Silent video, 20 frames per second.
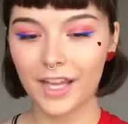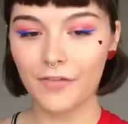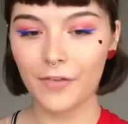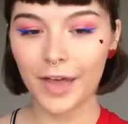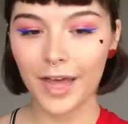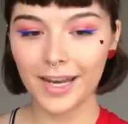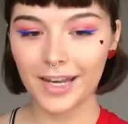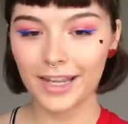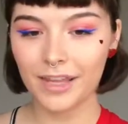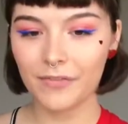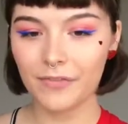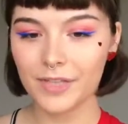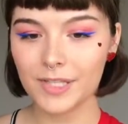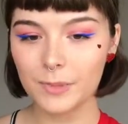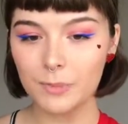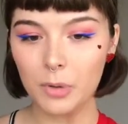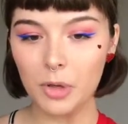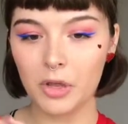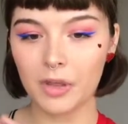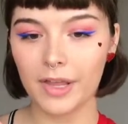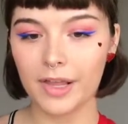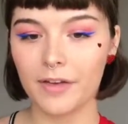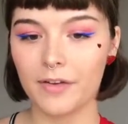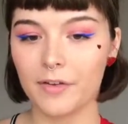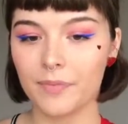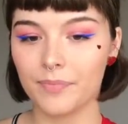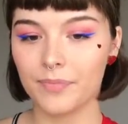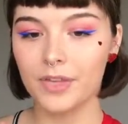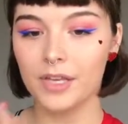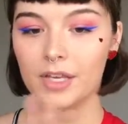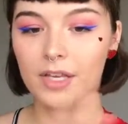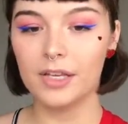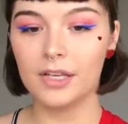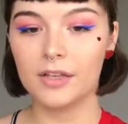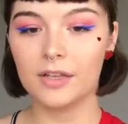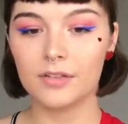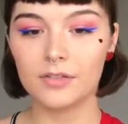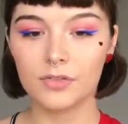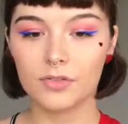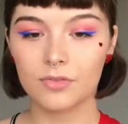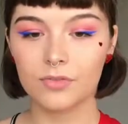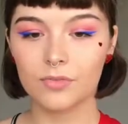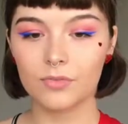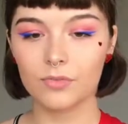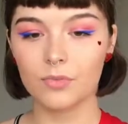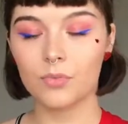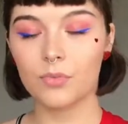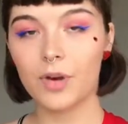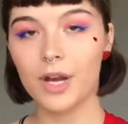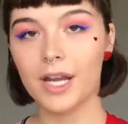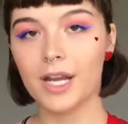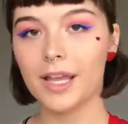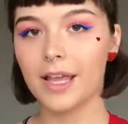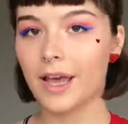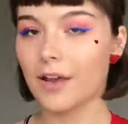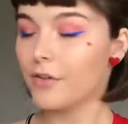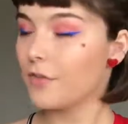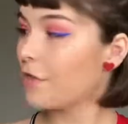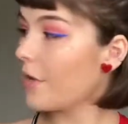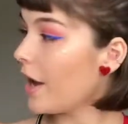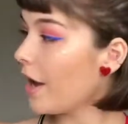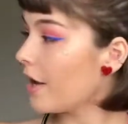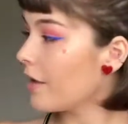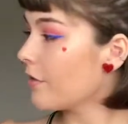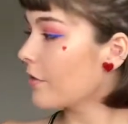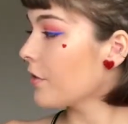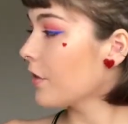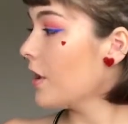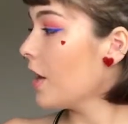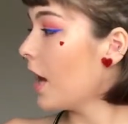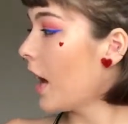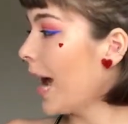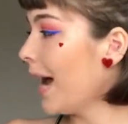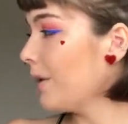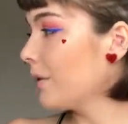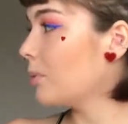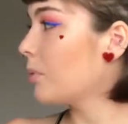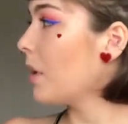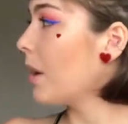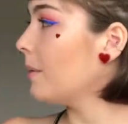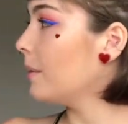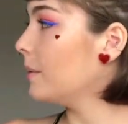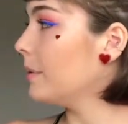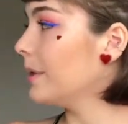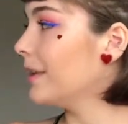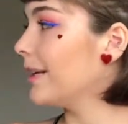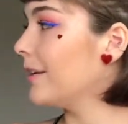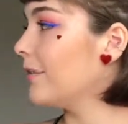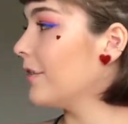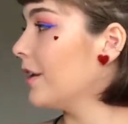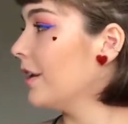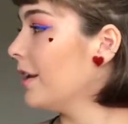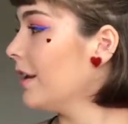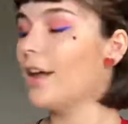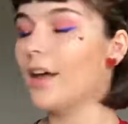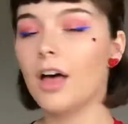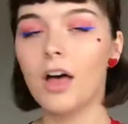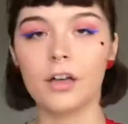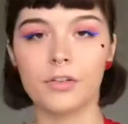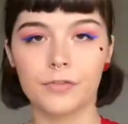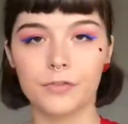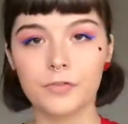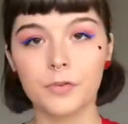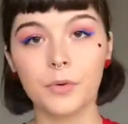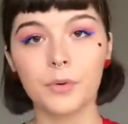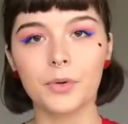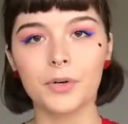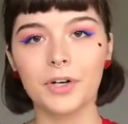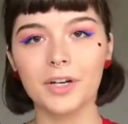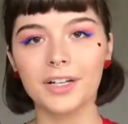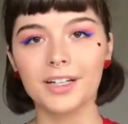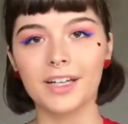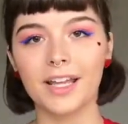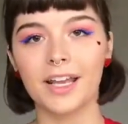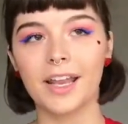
If I had to give this book like a rating out of 5, I would probably give it a 4.5.